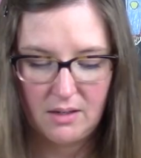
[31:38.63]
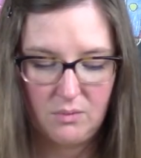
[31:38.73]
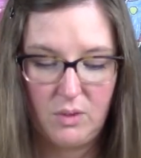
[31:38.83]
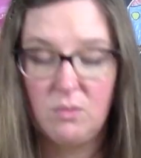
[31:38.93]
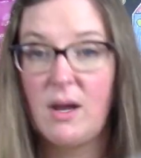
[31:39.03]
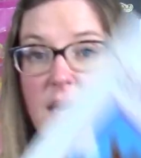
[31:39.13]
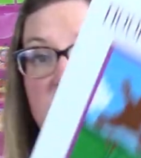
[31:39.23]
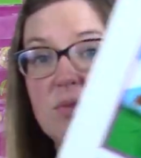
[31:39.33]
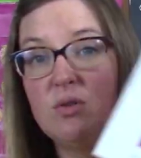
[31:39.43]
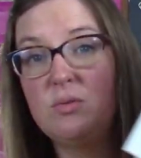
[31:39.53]
We read
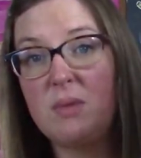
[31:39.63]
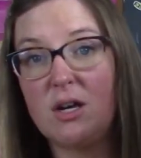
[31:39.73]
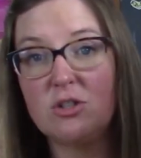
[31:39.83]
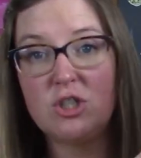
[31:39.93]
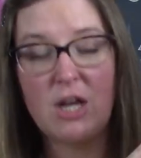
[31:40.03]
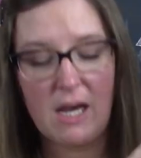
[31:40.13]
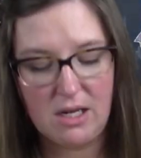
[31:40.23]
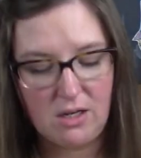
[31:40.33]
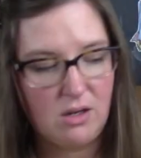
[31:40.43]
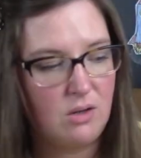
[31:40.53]
Moon Bear
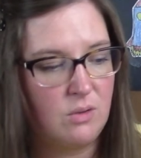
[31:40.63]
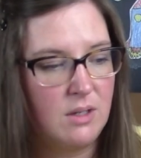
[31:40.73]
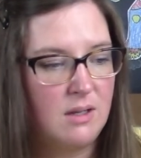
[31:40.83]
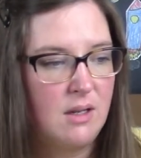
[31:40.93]
Shadow